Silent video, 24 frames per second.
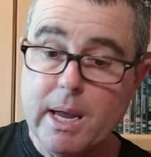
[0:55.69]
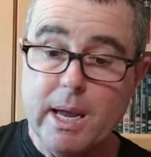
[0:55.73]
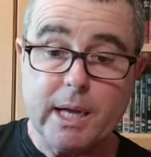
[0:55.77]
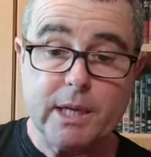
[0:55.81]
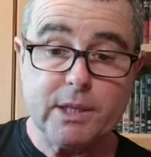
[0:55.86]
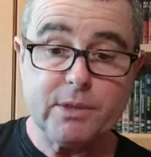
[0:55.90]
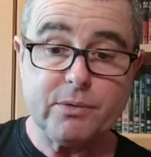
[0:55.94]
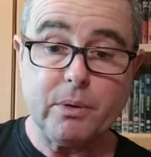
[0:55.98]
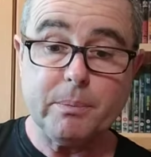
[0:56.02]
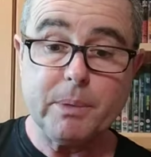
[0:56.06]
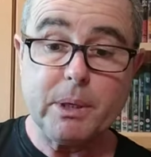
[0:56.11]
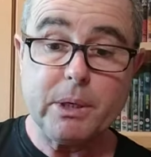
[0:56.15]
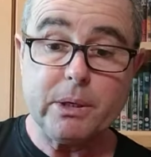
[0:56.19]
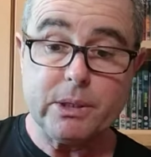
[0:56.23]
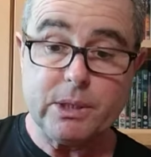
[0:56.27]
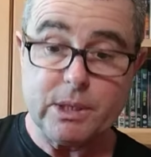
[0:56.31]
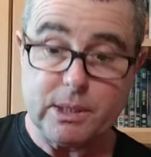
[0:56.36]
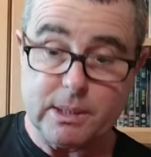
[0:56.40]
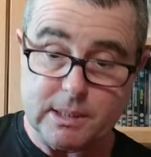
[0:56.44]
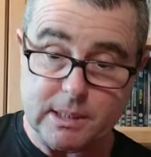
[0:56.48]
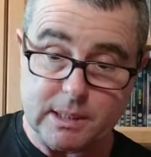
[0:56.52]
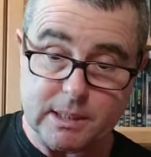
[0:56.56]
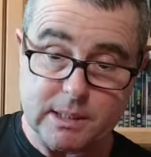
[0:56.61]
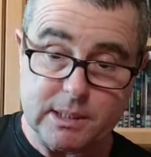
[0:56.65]
It's from
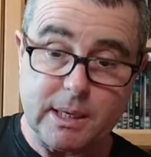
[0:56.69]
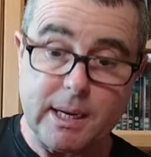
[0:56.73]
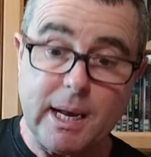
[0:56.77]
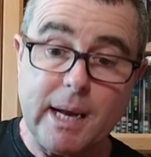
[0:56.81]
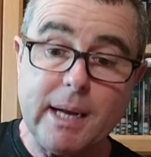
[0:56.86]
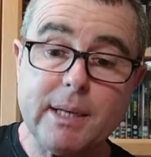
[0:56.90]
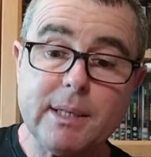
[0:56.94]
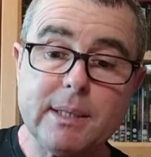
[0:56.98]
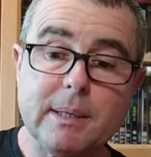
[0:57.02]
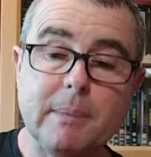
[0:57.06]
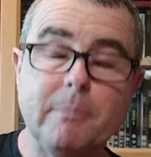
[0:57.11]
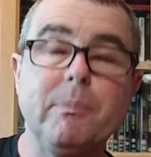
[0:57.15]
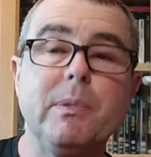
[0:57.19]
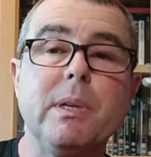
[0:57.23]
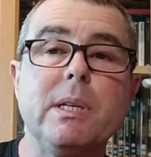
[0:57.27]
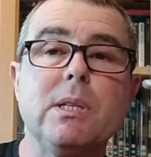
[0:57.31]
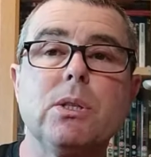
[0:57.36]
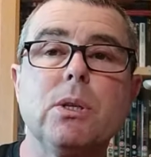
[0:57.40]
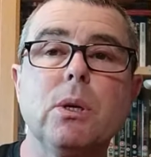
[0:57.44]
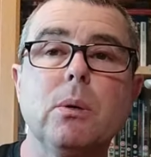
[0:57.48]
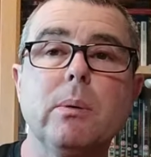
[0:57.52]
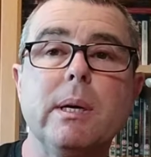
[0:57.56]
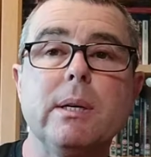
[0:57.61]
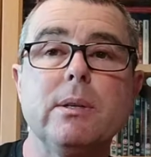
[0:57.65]
1968.
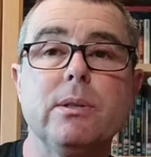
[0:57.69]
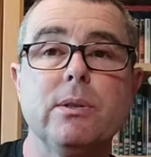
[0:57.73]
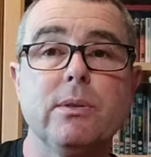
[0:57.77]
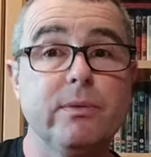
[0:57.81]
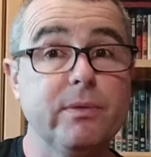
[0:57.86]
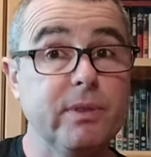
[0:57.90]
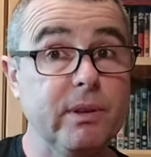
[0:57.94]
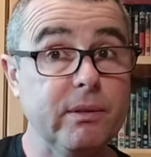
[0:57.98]
It's 2 hours and